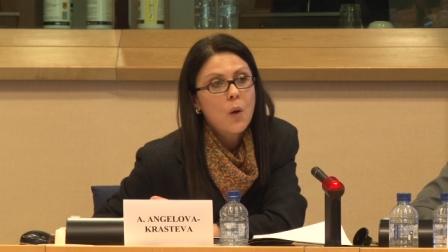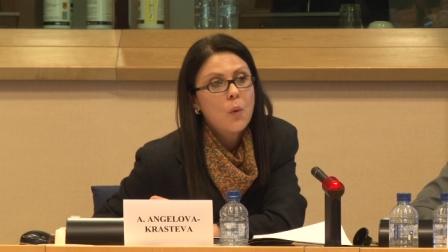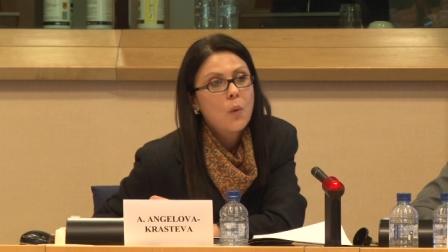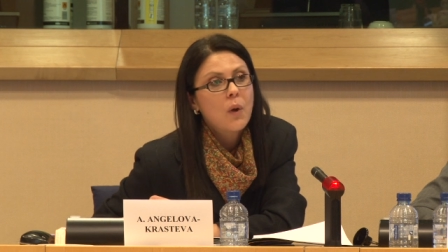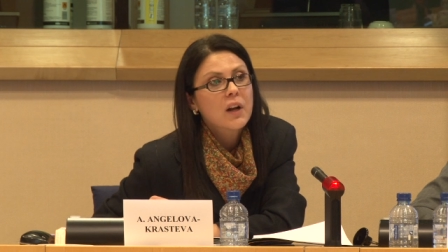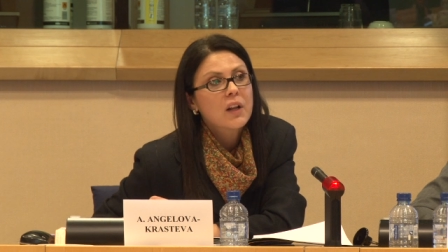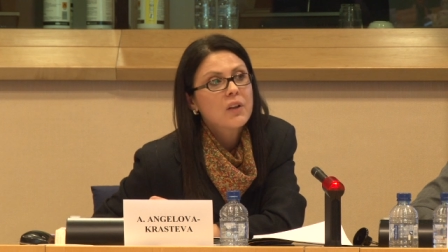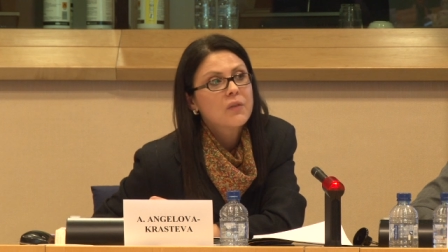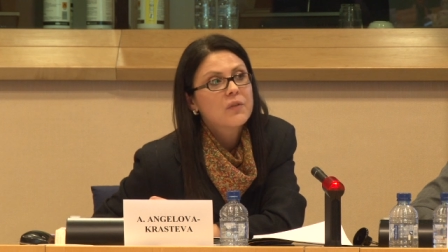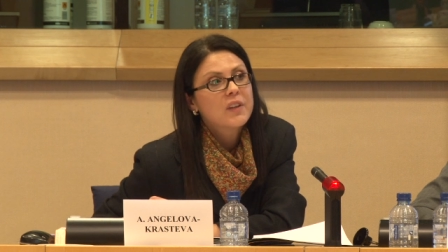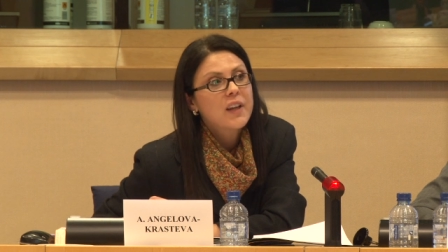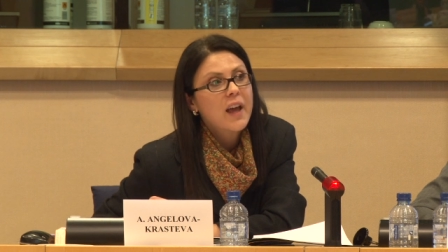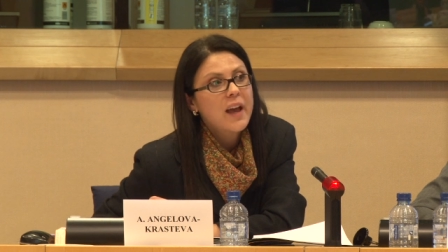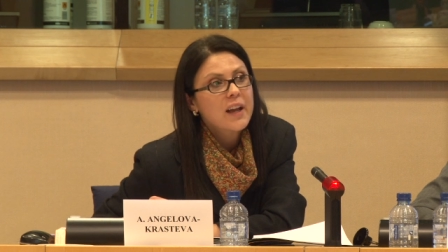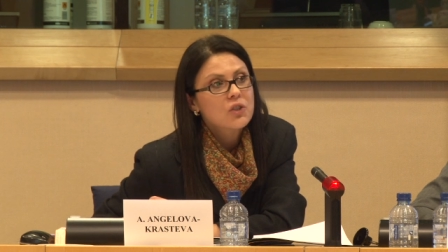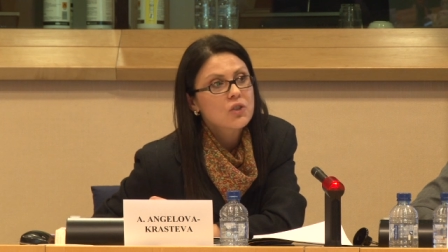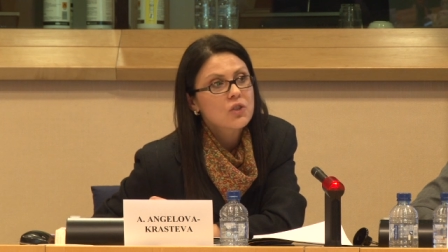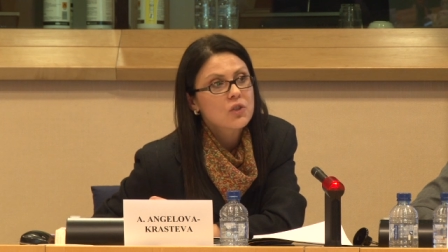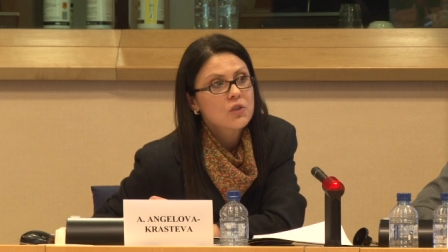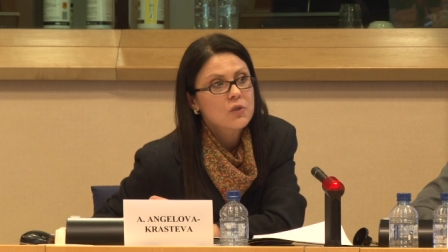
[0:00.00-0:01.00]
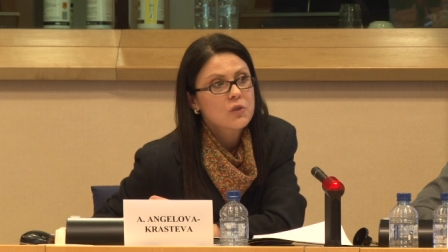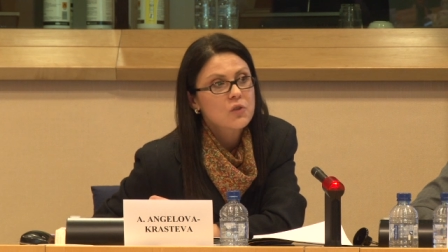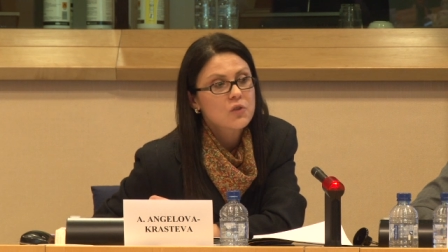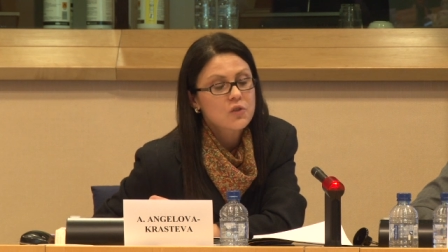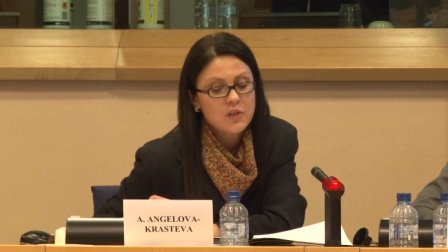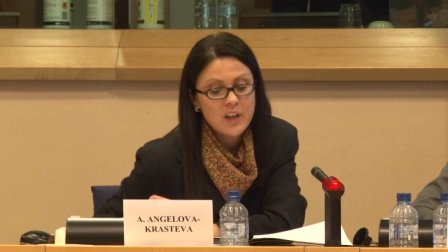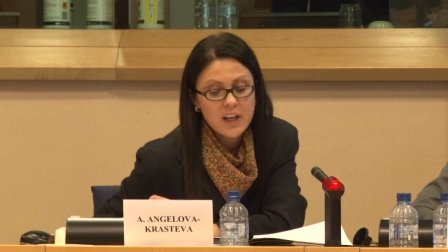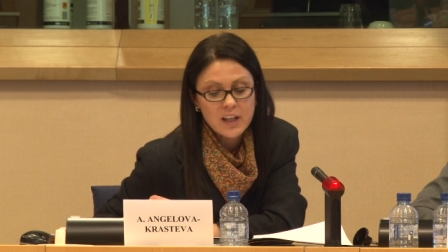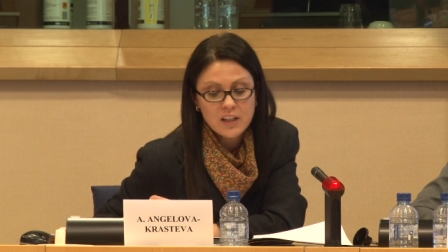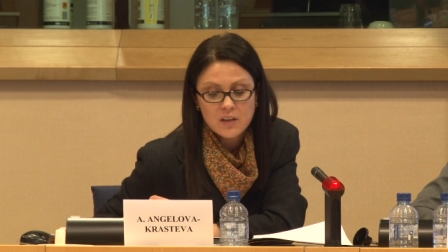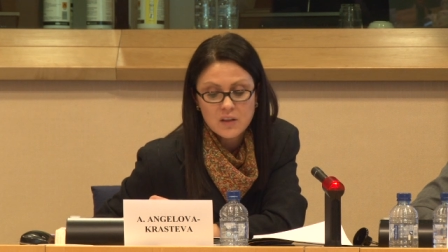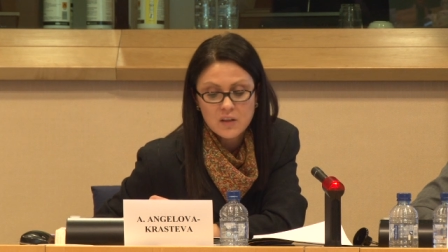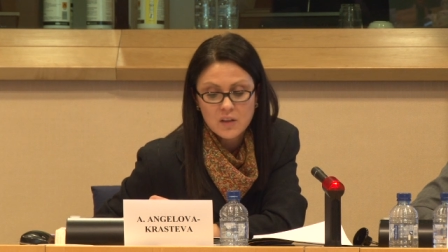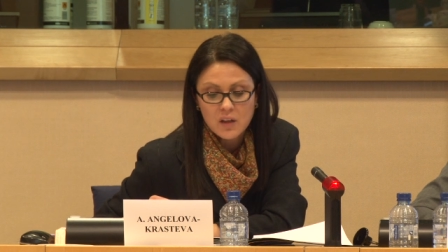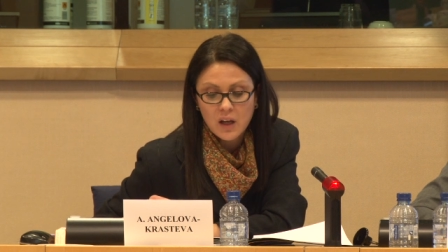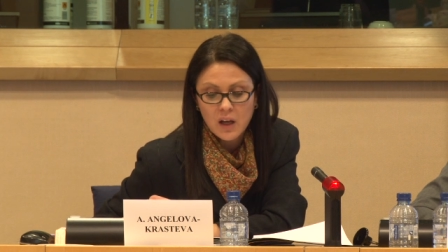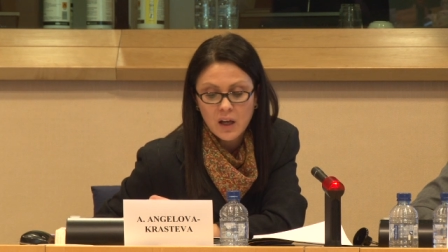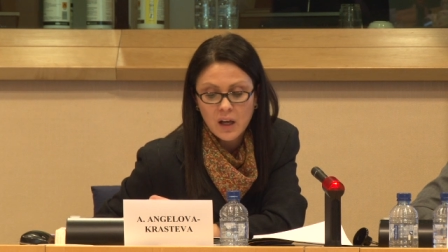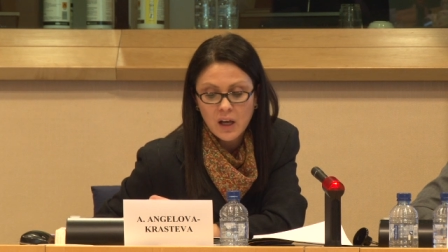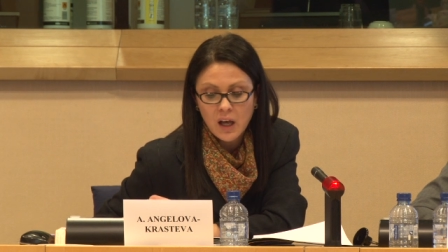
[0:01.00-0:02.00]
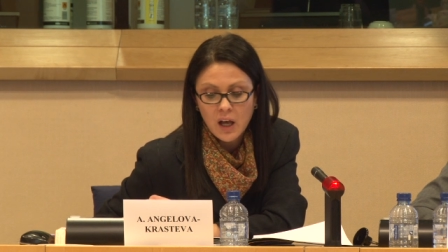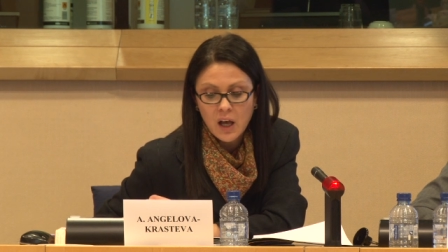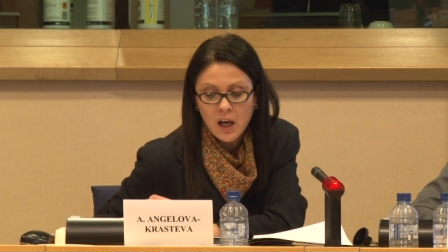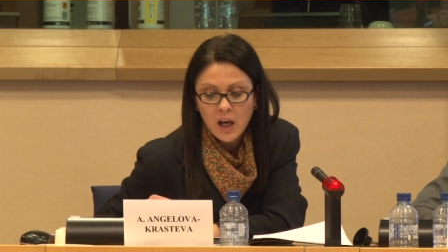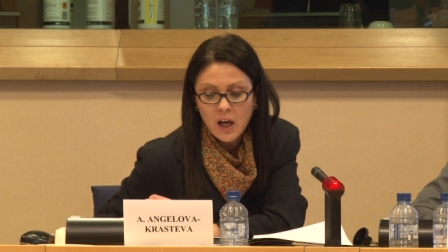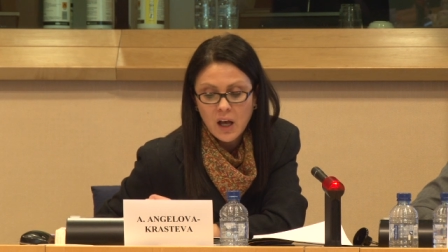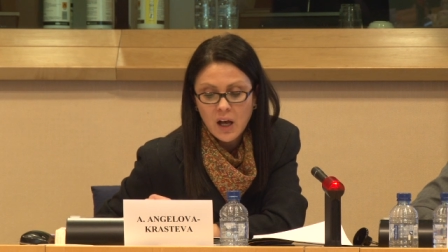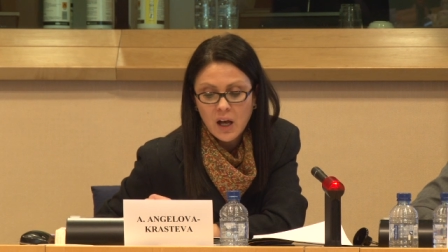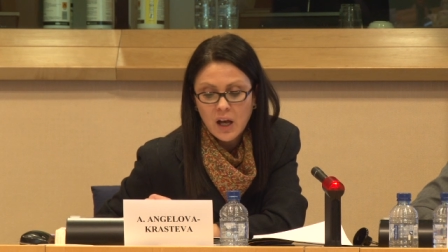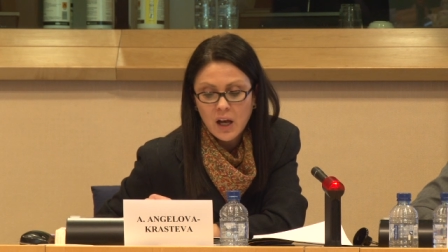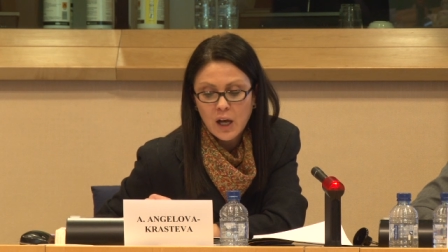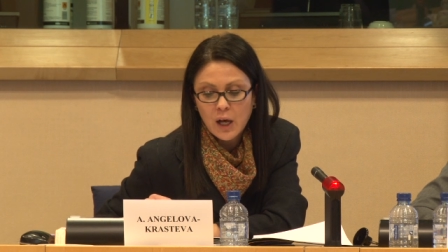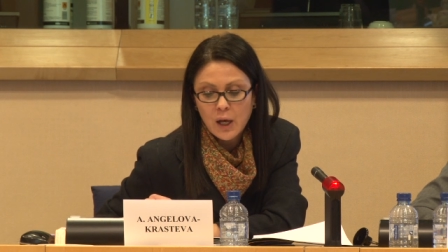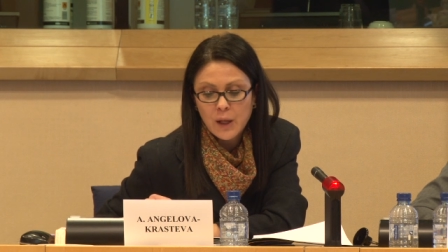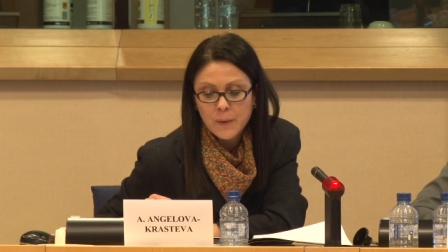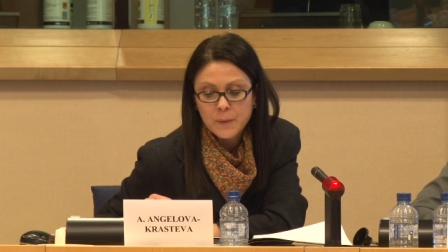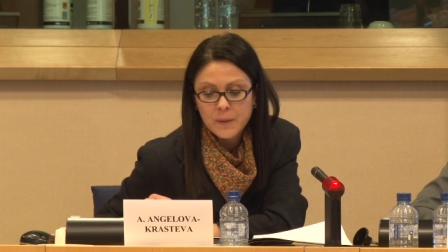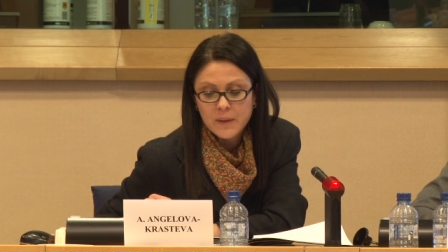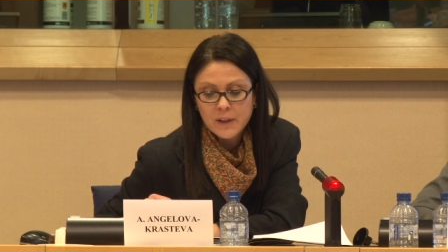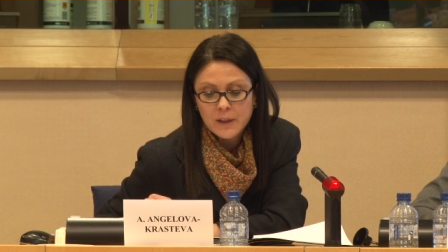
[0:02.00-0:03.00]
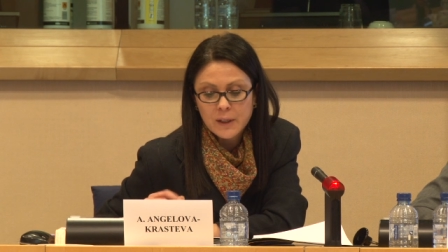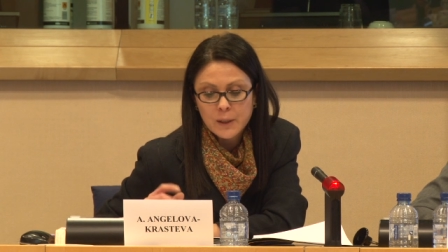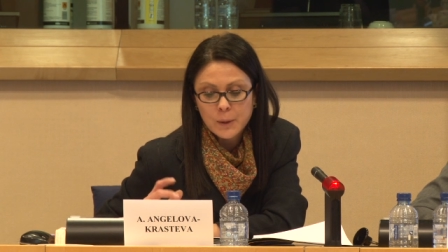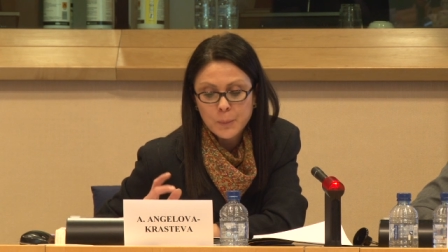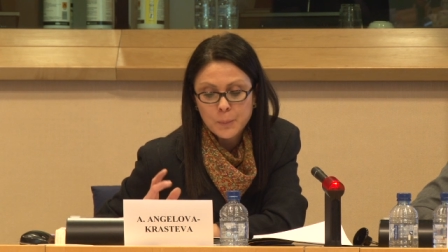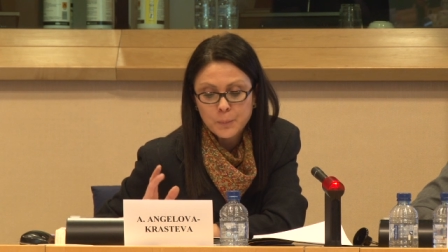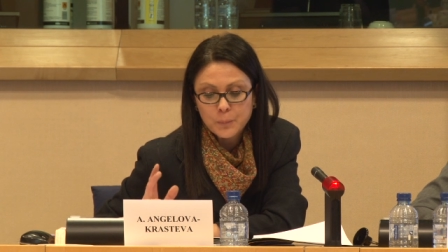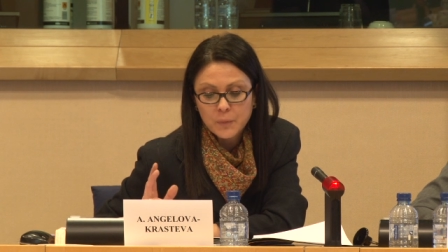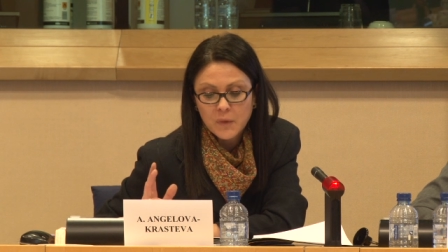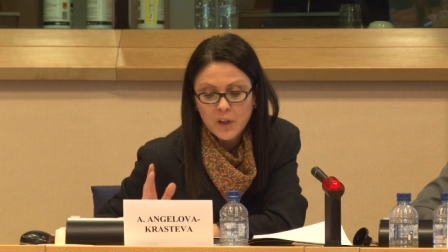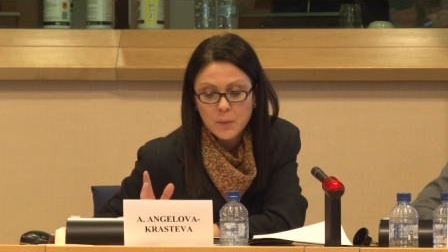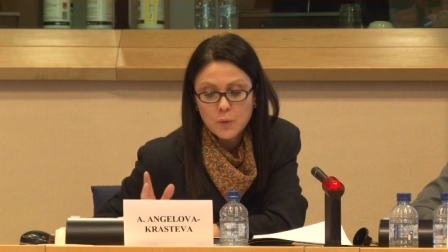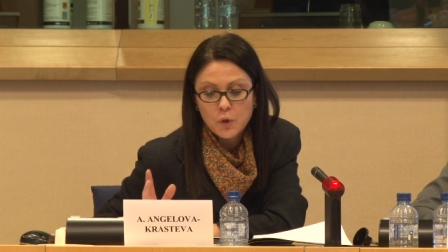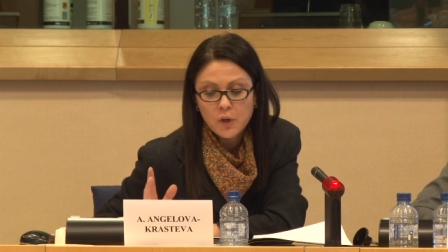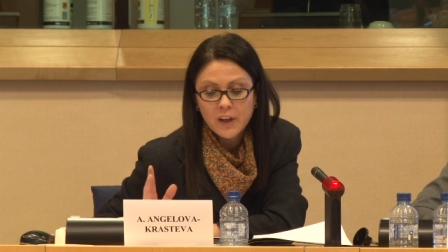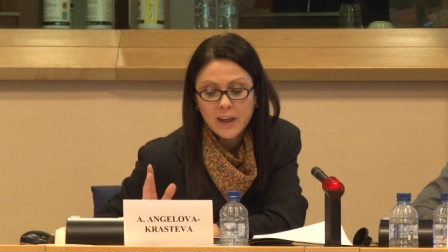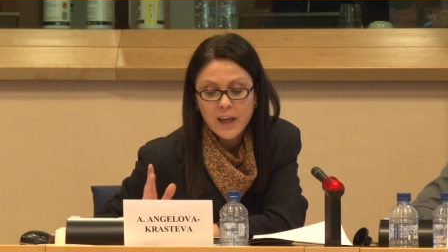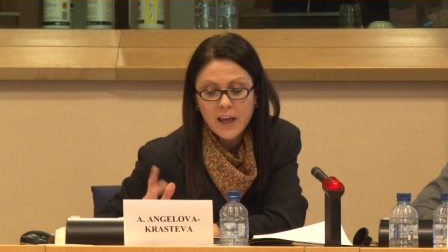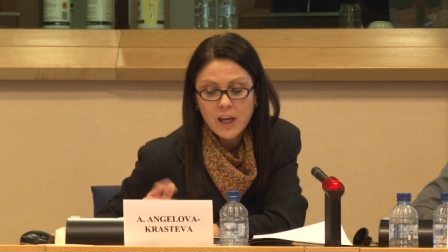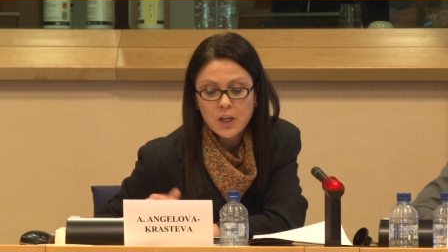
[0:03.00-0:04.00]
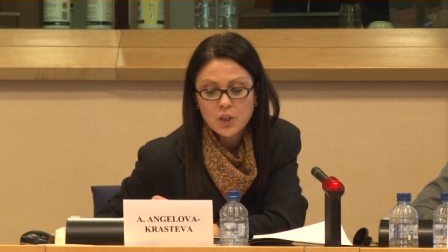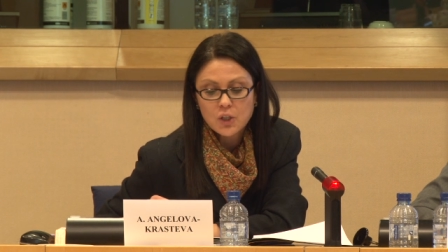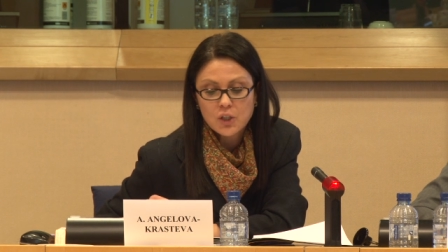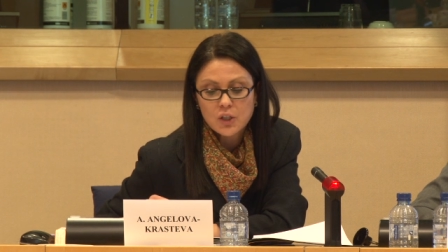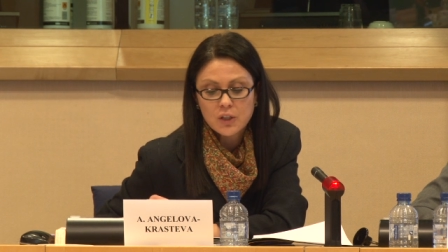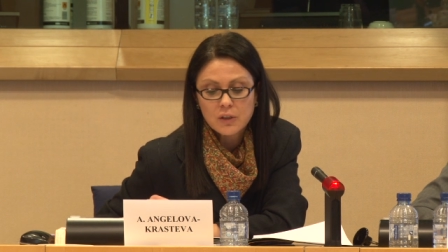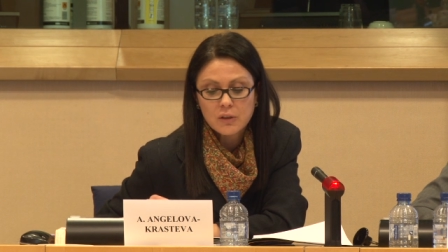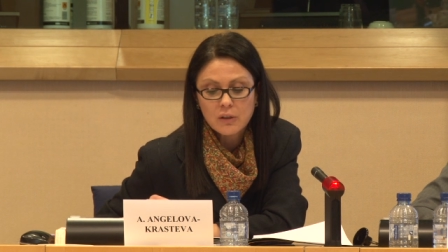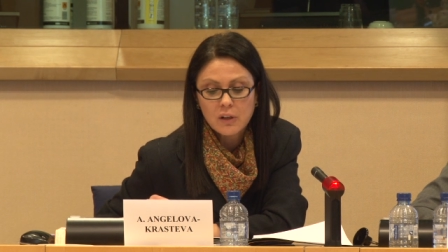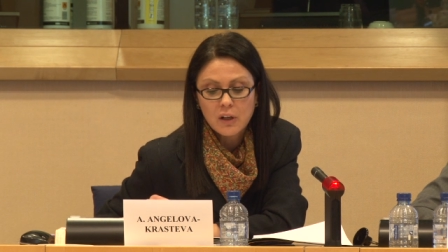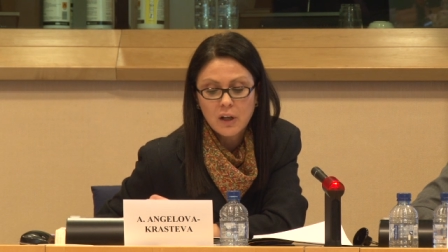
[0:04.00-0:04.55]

One of the actions that the communication